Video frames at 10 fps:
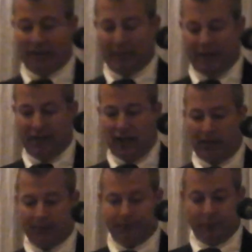to be
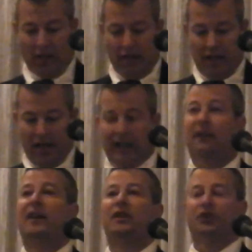done, and
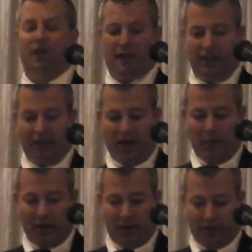eventually things got
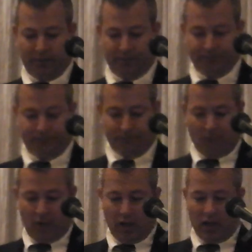better.
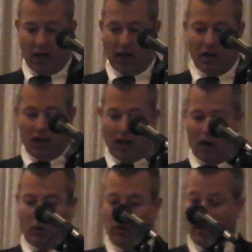I
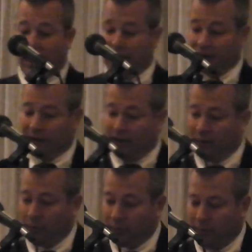won't lie and tell you
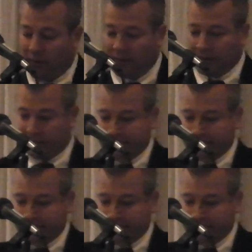it was perfect,